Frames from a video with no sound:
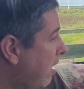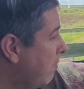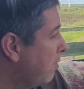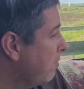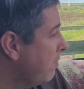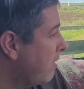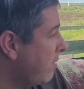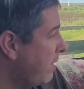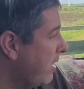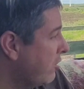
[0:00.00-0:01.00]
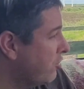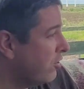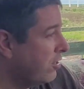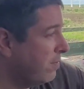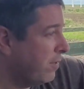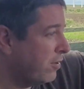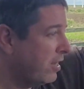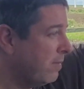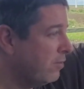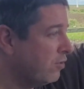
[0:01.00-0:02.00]
I'm going to move out of the way. The bird
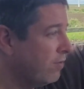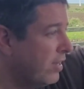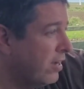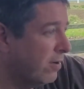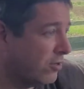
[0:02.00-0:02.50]
table's over there.